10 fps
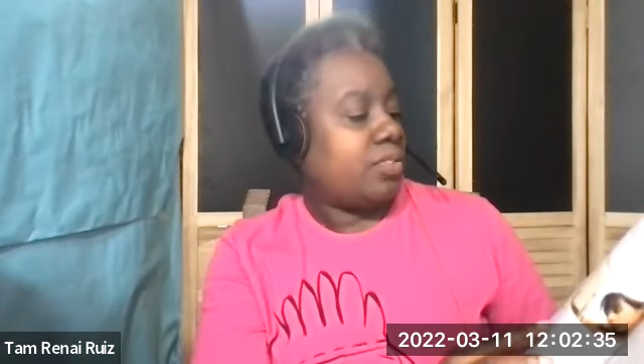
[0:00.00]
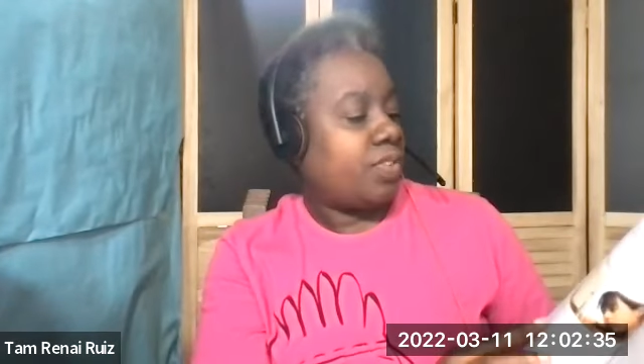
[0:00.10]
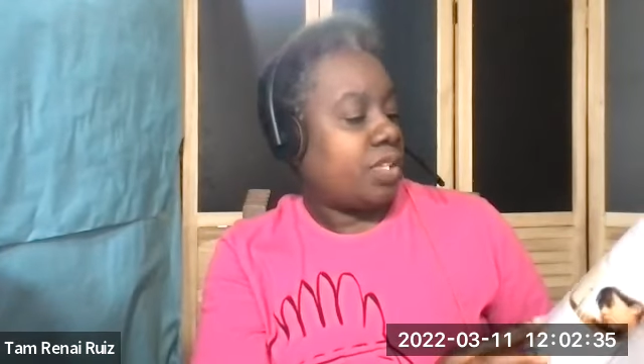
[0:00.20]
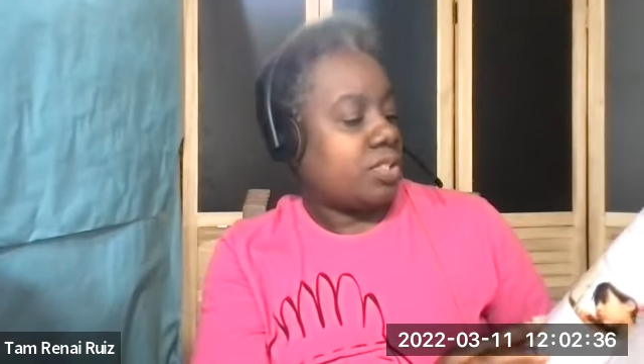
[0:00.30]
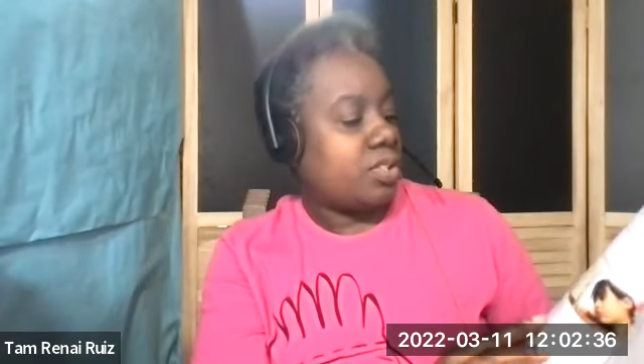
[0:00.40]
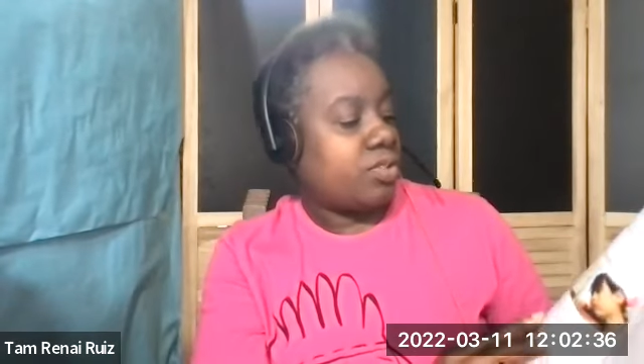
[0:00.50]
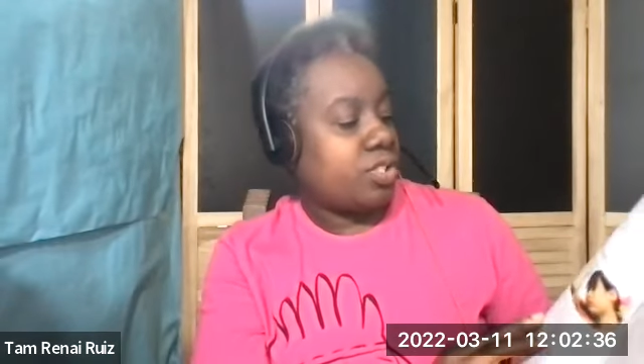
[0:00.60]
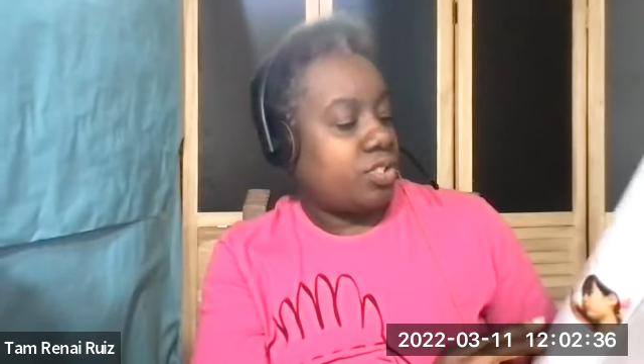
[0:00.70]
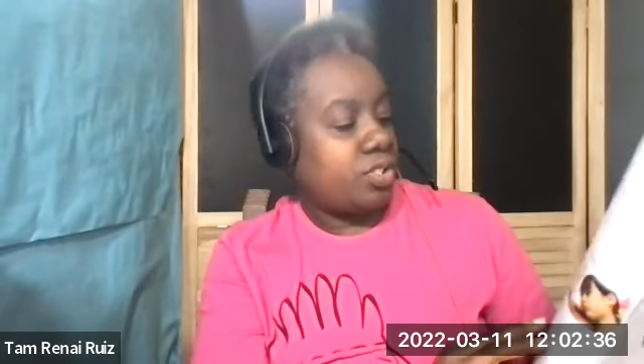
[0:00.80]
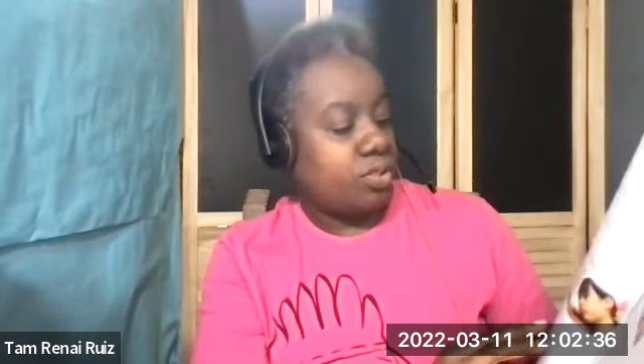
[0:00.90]
False
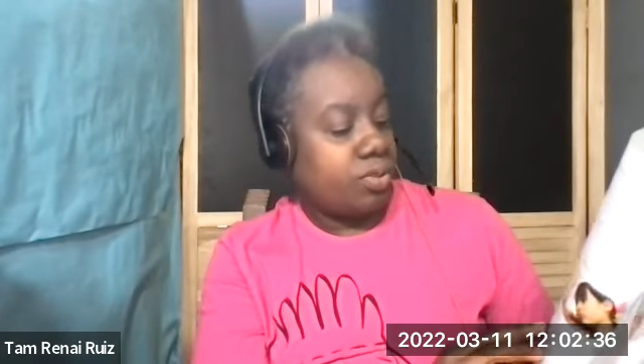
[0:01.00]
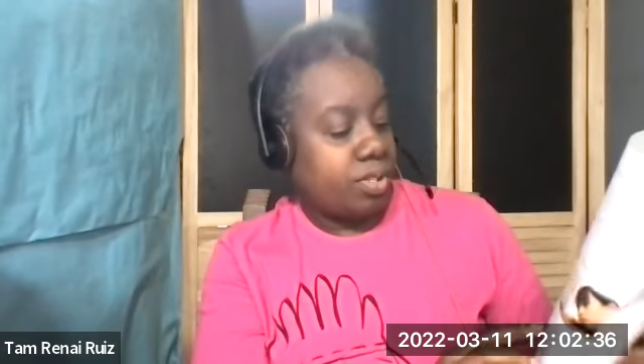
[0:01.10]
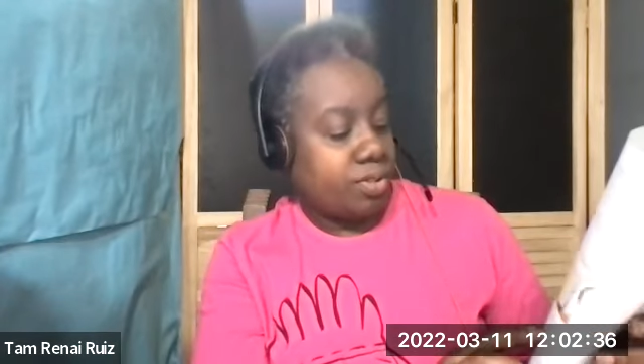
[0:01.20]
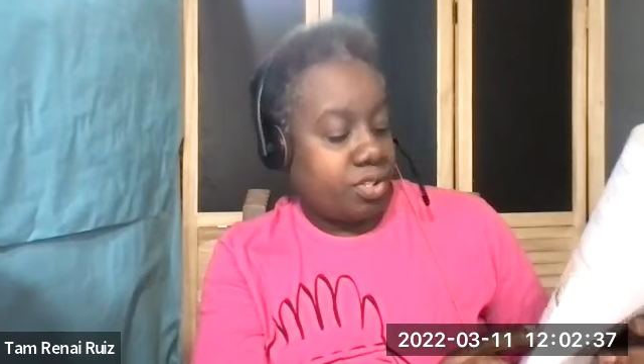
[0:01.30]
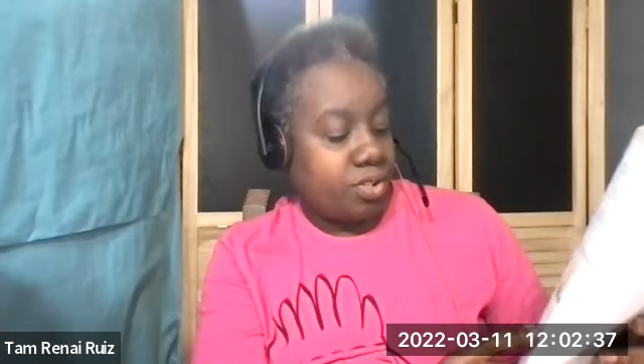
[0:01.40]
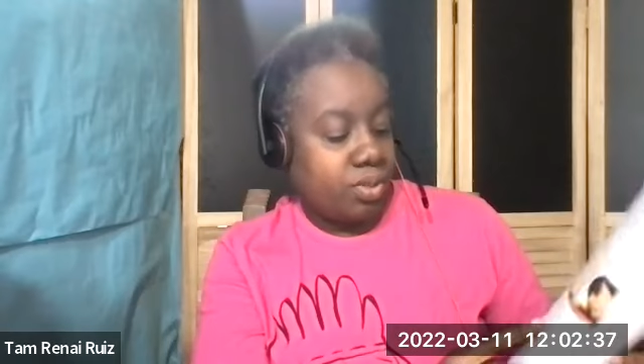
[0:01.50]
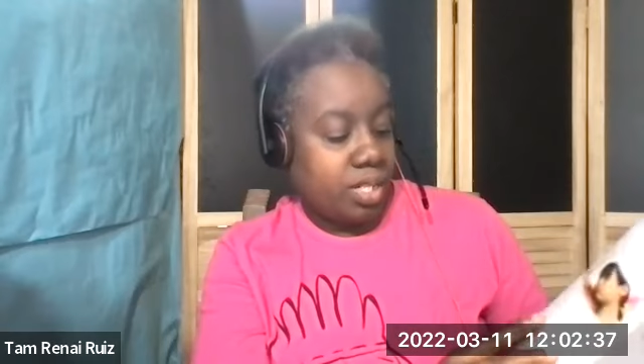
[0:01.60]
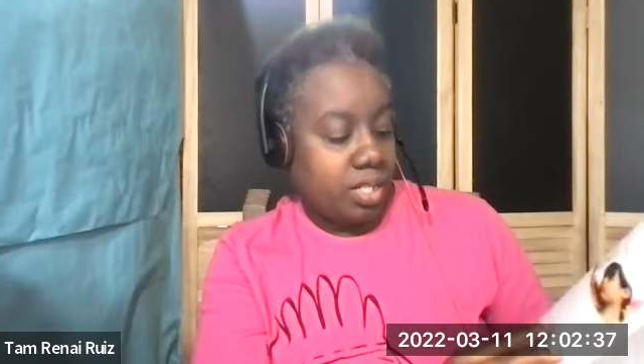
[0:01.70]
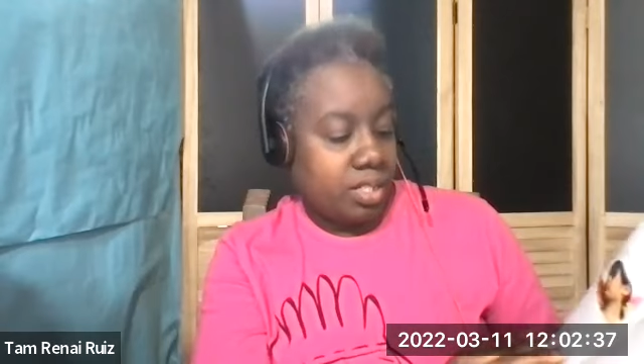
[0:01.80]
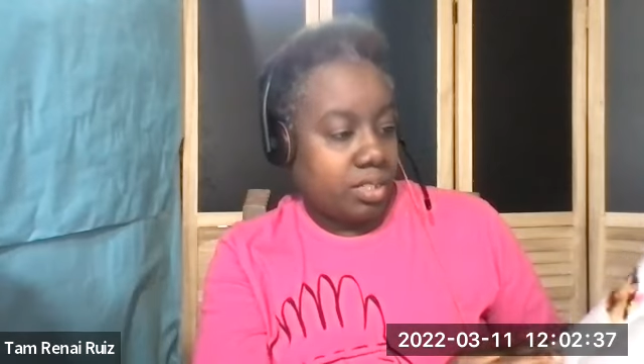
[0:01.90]
notion 2, you're too
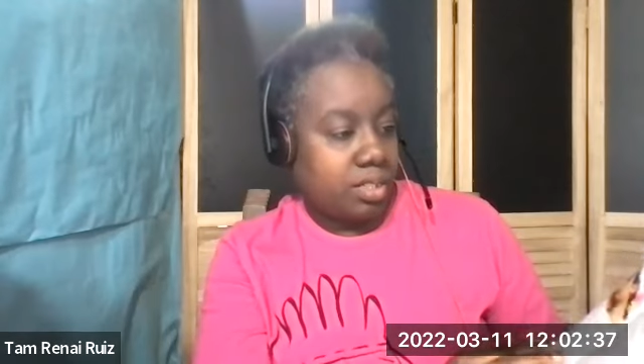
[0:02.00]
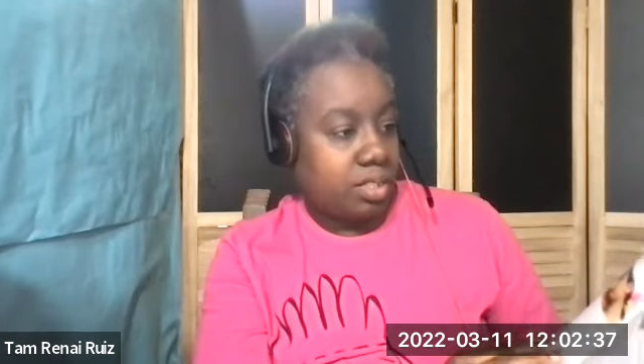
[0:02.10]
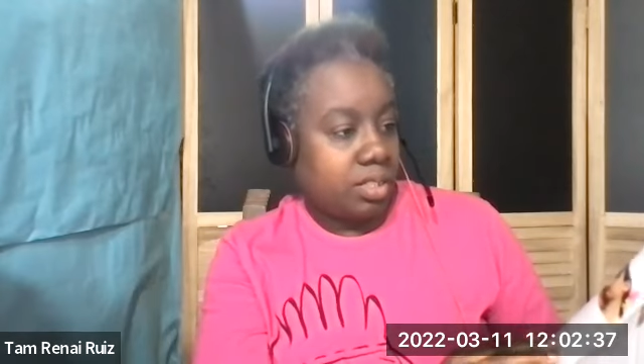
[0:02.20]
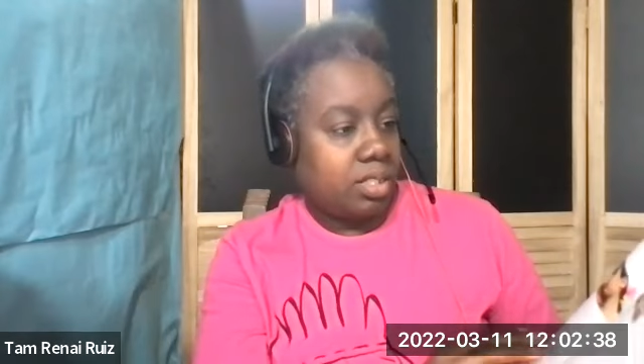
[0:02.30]
young.